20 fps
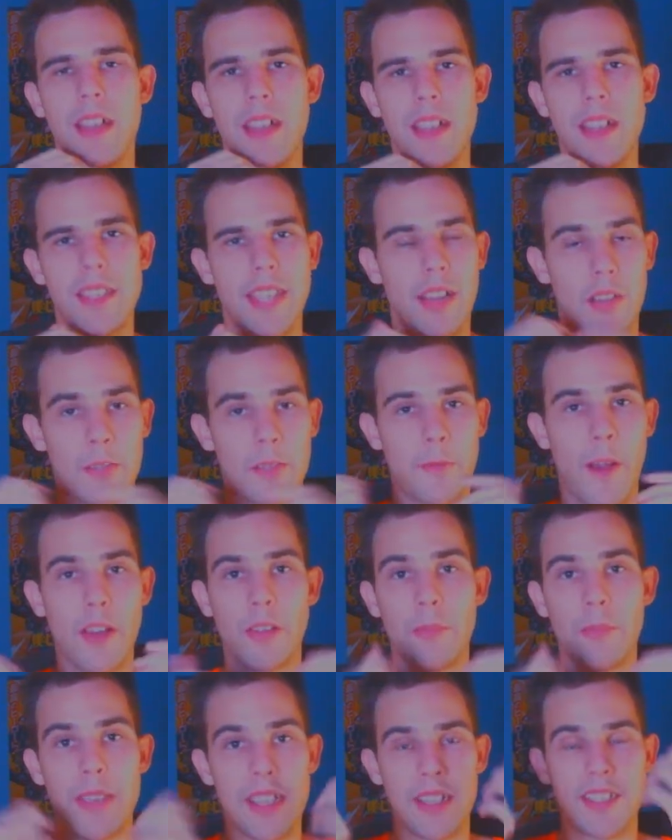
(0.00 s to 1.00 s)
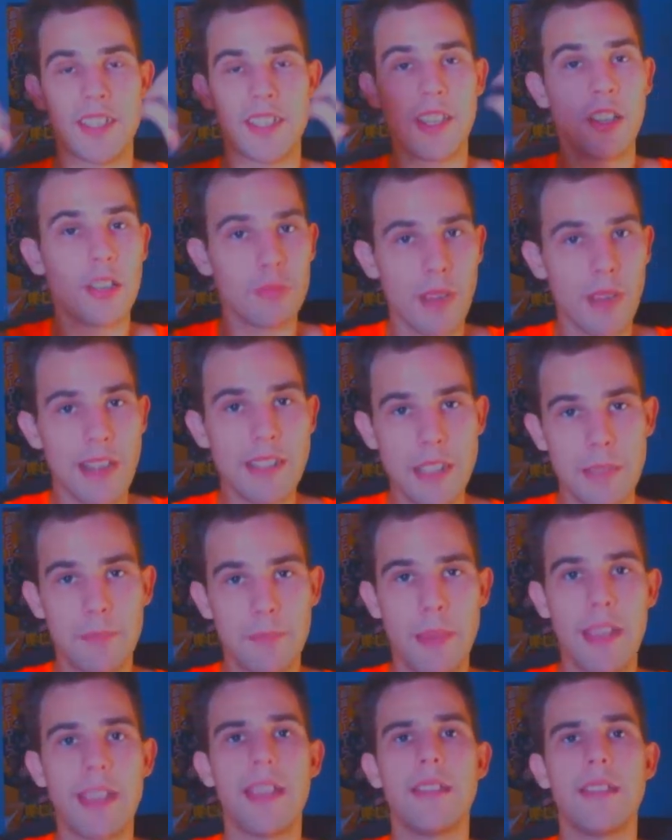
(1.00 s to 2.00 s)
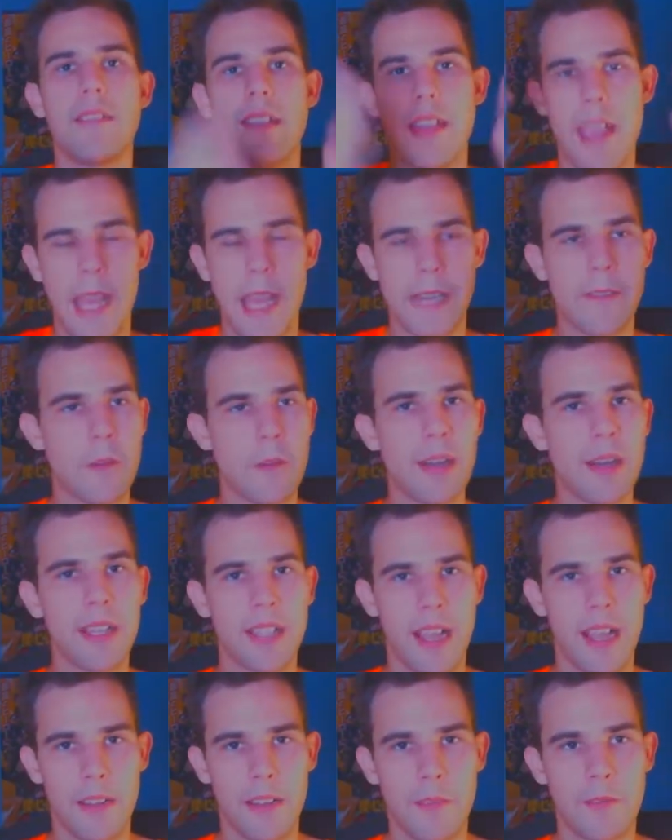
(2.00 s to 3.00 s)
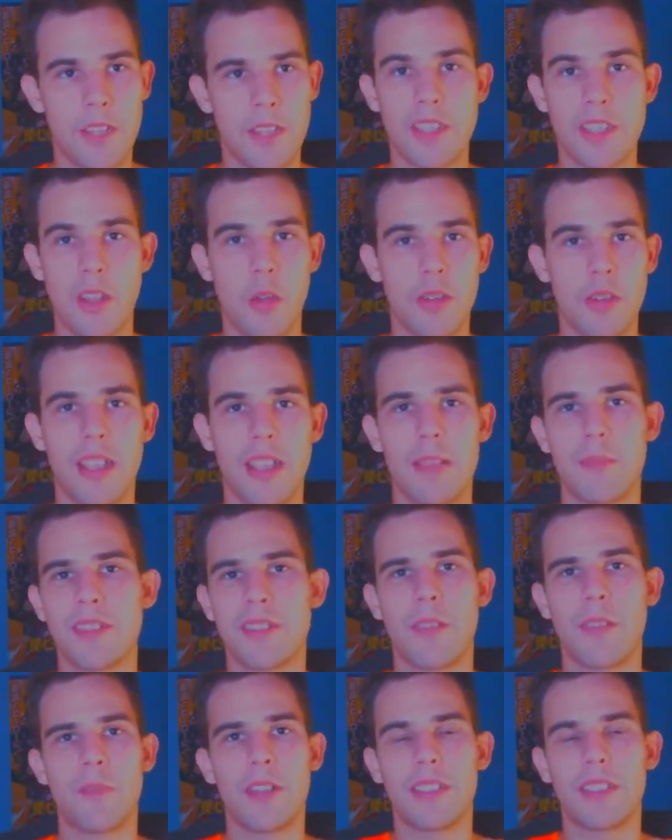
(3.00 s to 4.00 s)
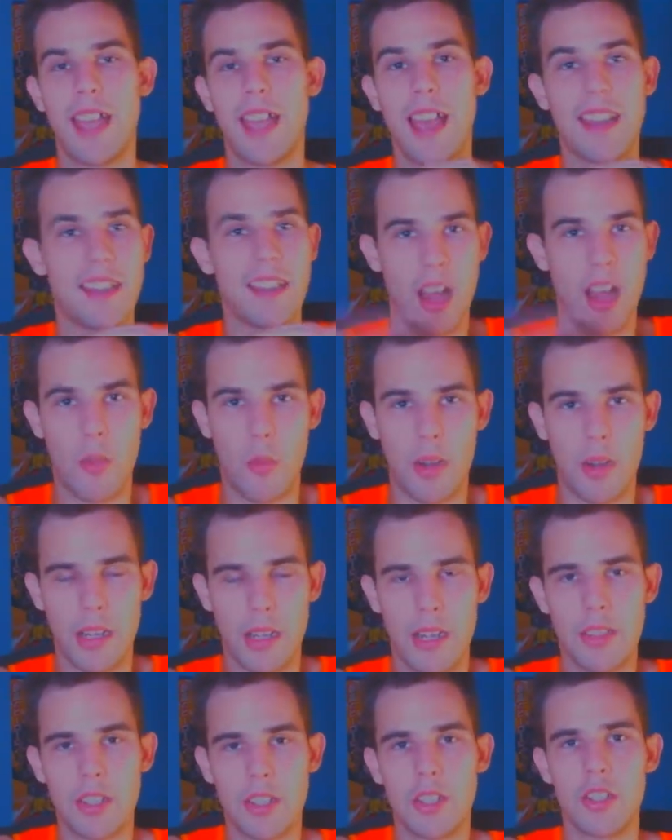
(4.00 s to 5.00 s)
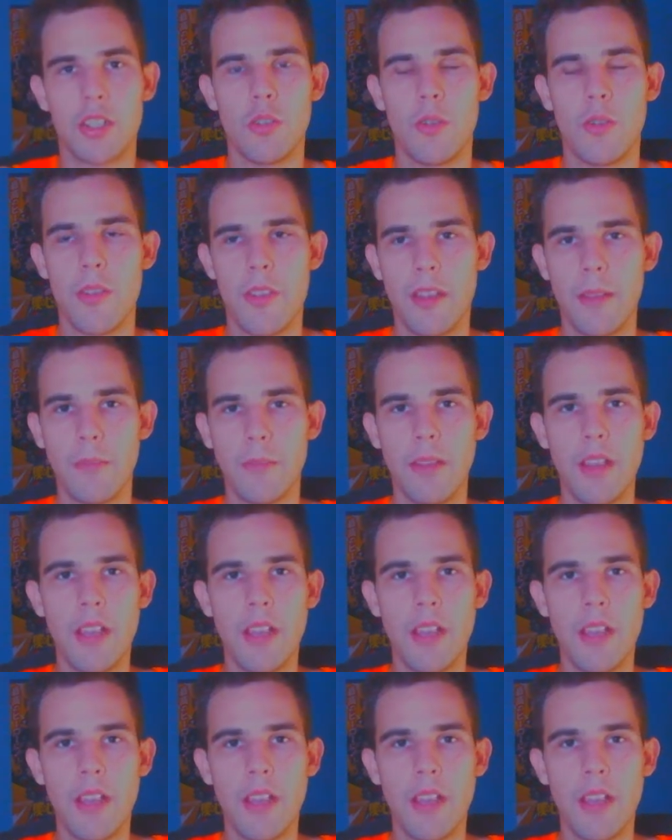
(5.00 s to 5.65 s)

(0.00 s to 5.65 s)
Cera's father being still a racist bigot, and everybody kind of disowning him and stuff like that and not wanting anything to do with him.